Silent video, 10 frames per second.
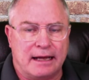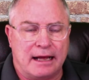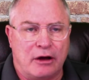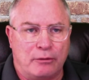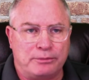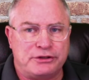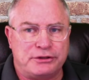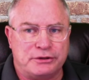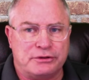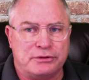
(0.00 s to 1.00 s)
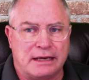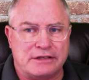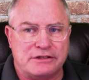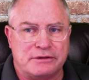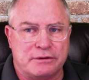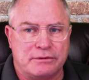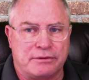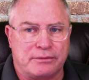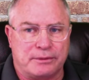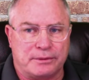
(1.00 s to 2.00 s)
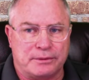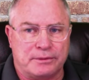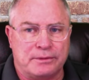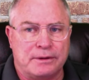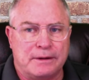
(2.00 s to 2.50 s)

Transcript: helps you as you go through